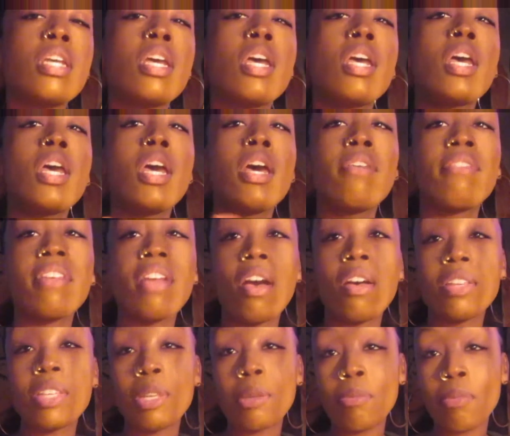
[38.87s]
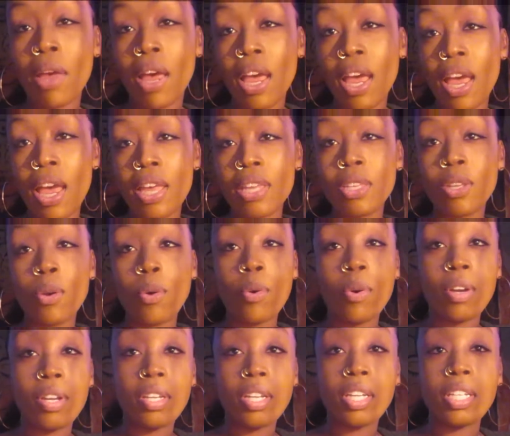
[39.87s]
If y'all see my eyes
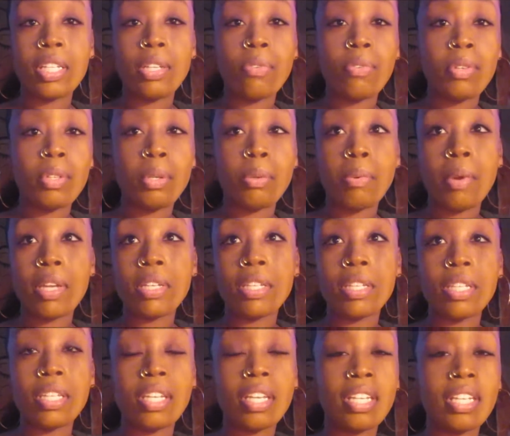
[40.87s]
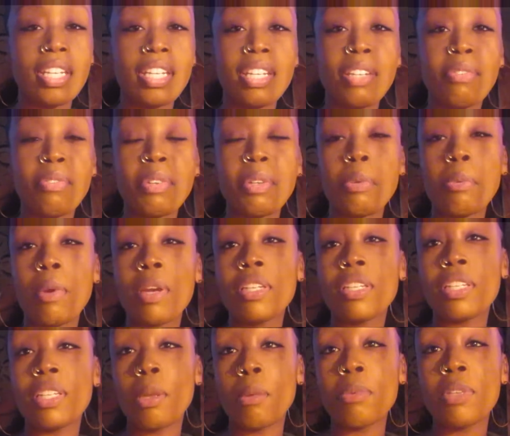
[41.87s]
going in different directions, looking in different
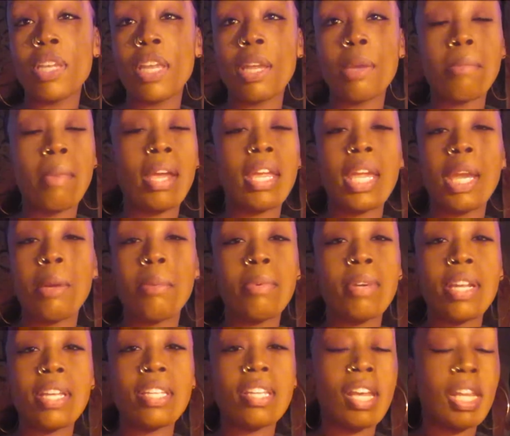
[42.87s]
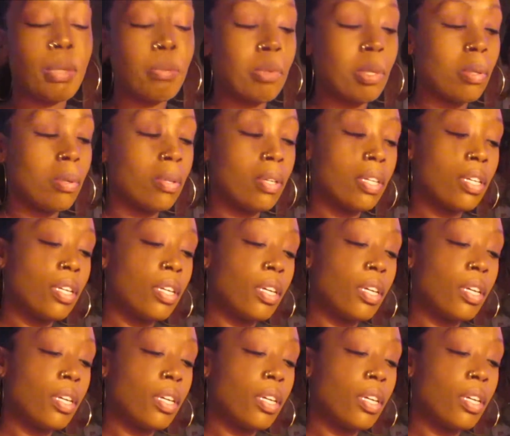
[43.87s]
directions, I'm checking my camera. That's all I'm doing.